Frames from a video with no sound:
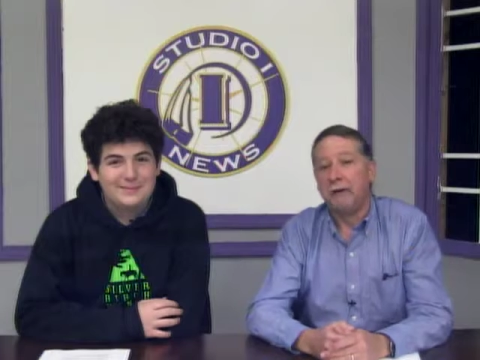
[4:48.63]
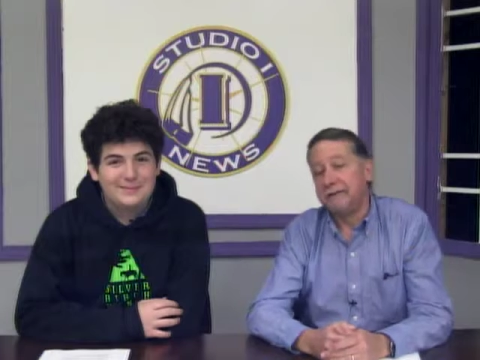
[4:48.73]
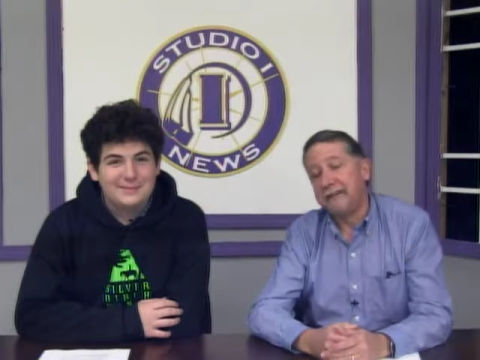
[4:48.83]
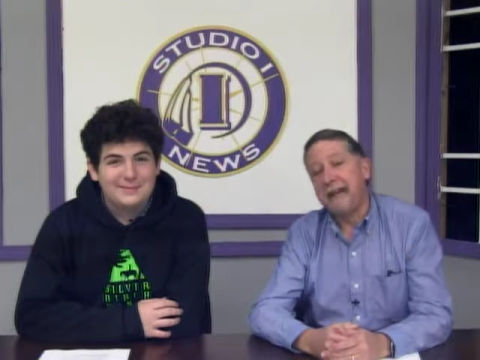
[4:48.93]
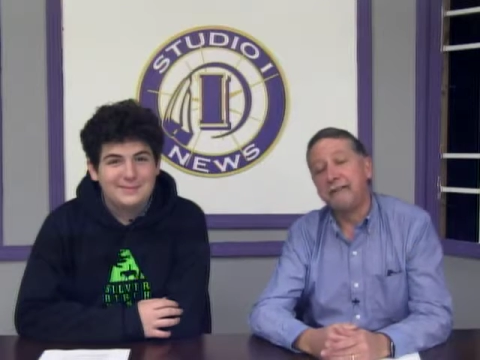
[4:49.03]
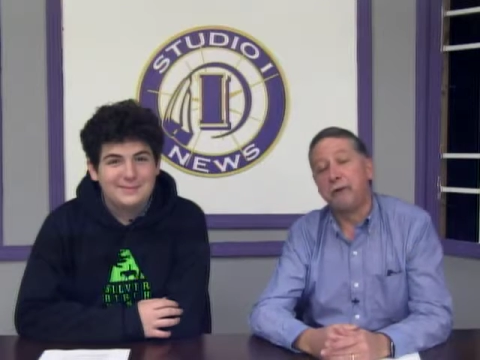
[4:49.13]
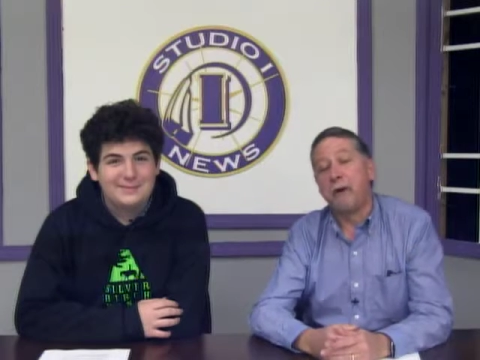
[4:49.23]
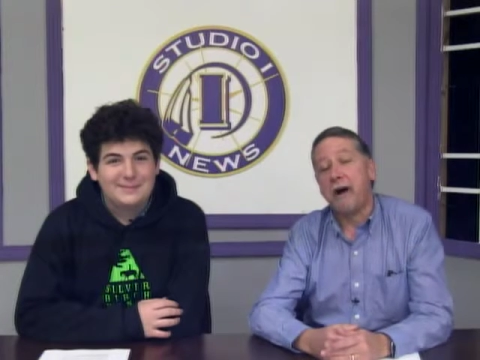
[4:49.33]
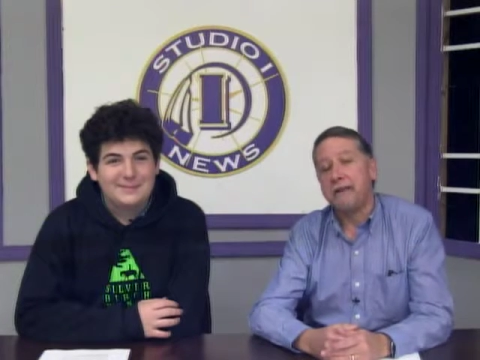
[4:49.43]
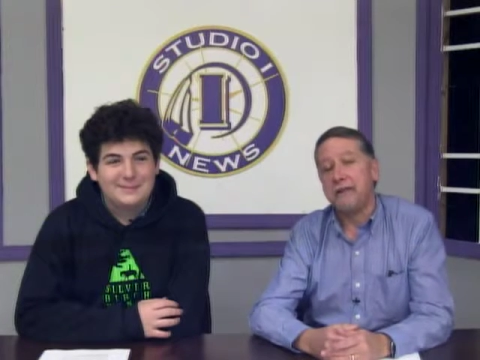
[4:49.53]
Speaker 1: Thanks for
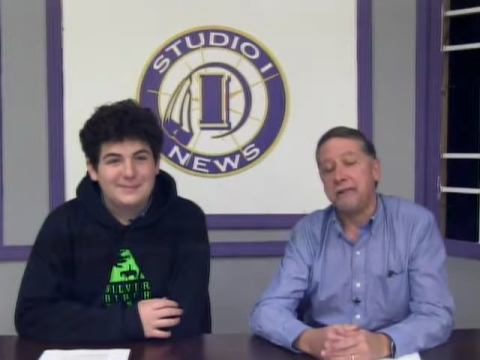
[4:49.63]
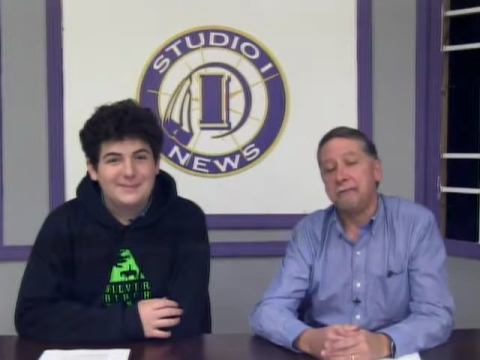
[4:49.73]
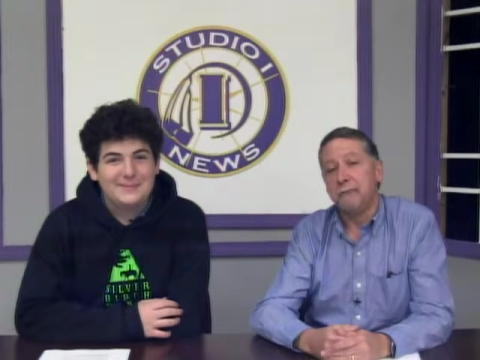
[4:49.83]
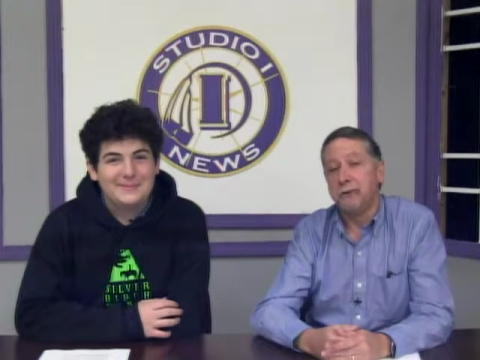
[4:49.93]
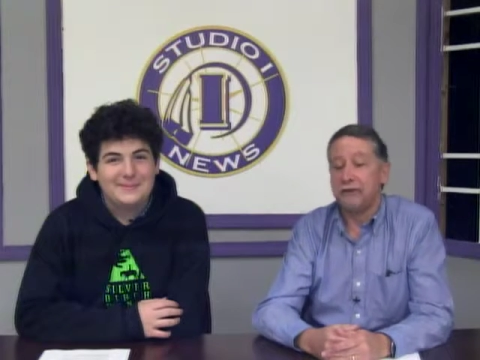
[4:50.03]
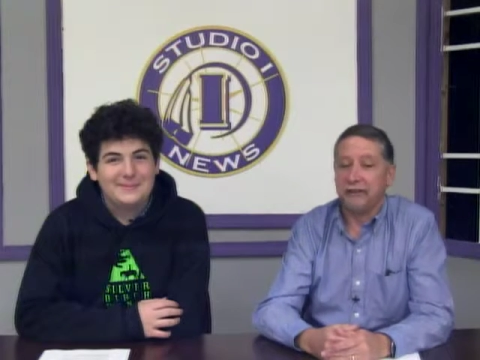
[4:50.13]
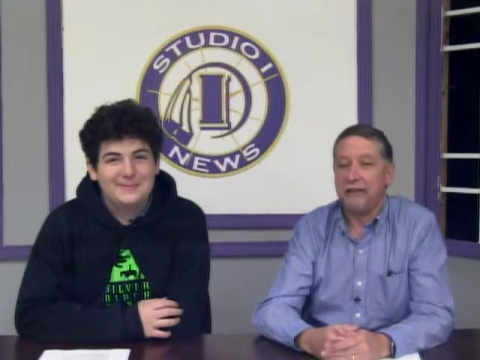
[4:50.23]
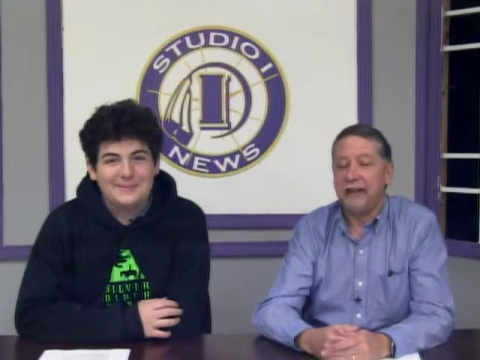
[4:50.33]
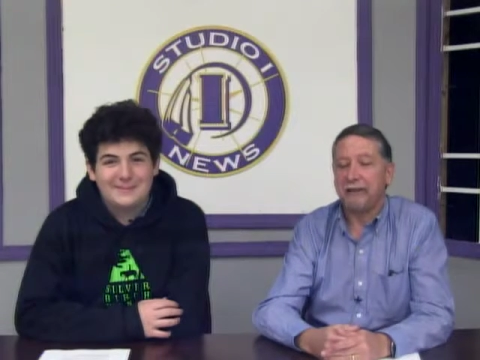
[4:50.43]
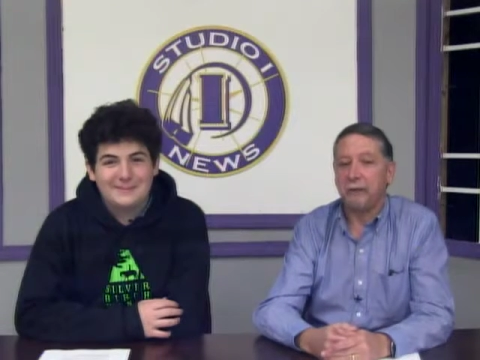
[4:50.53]
watching. We'll see you
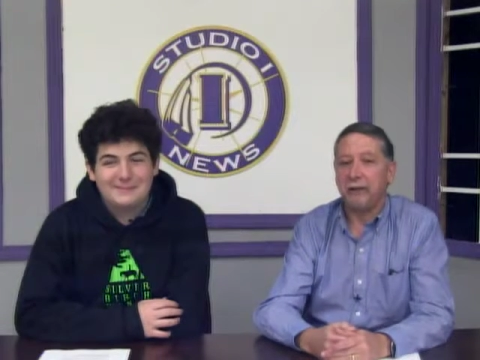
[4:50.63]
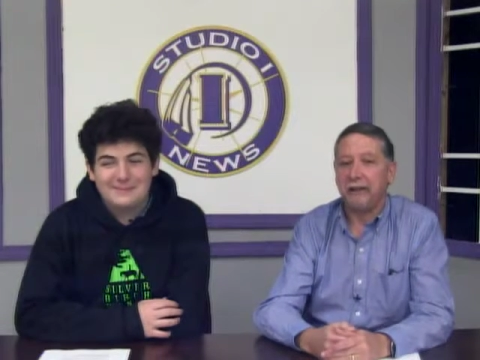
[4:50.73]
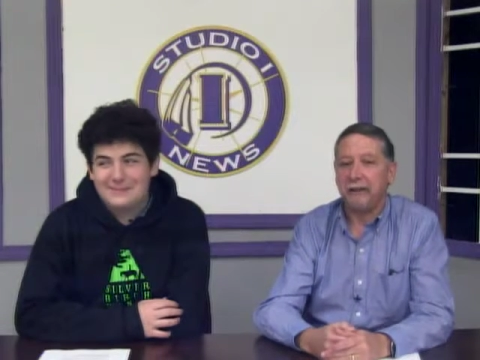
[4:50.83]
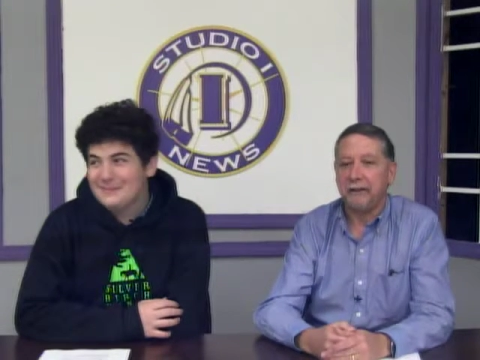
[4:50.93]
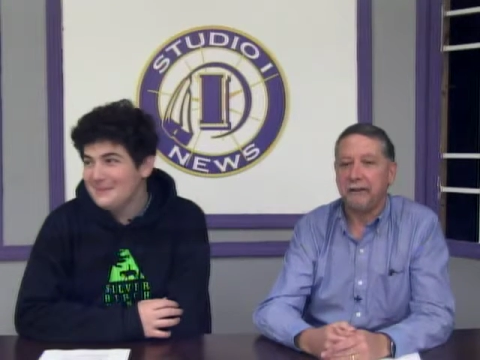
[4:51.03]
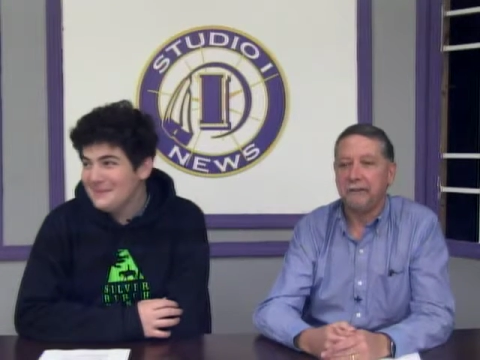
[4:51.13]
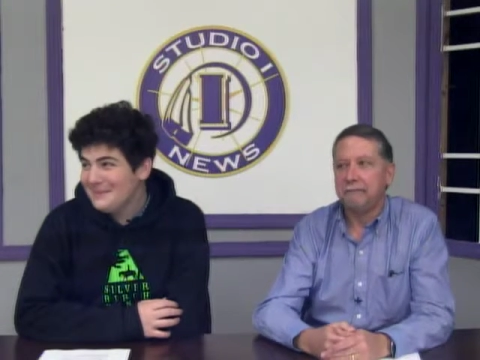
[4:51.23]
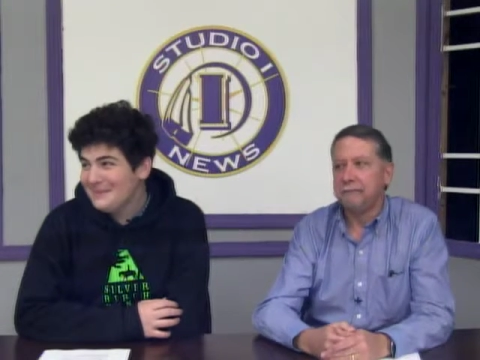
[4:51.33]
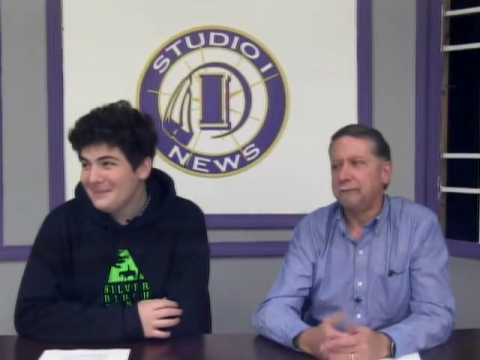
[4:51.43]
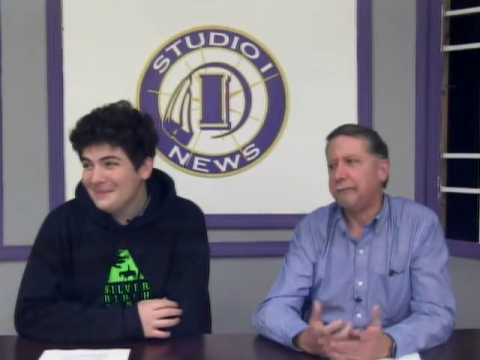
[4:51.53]
next week.
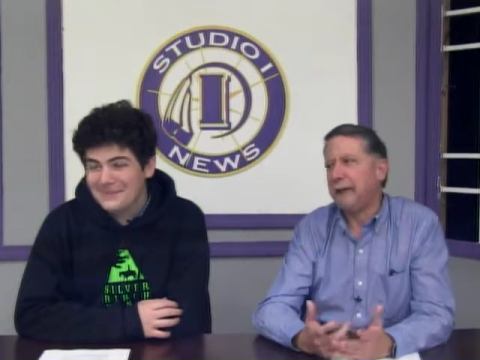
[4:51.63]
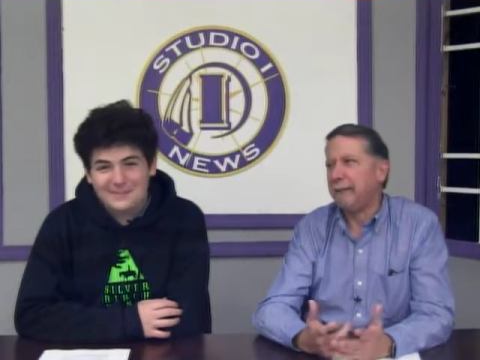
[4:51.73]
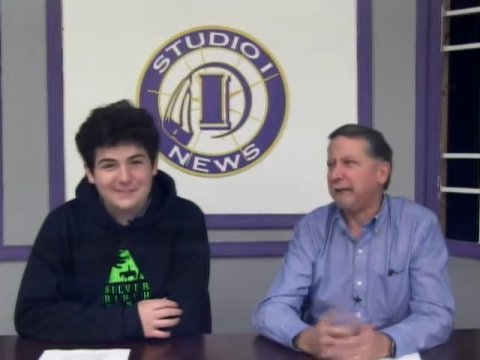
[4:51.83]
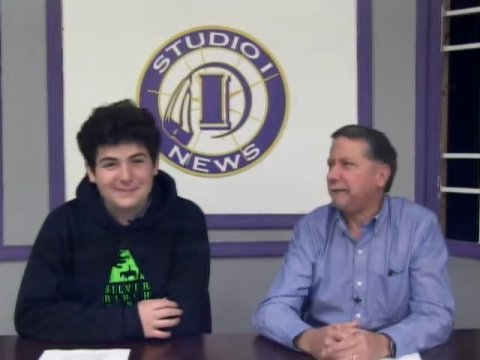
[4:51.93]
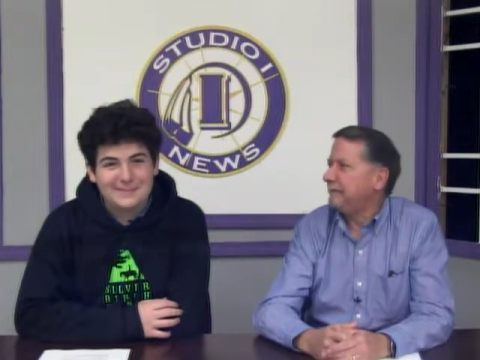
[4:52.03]
Maybe.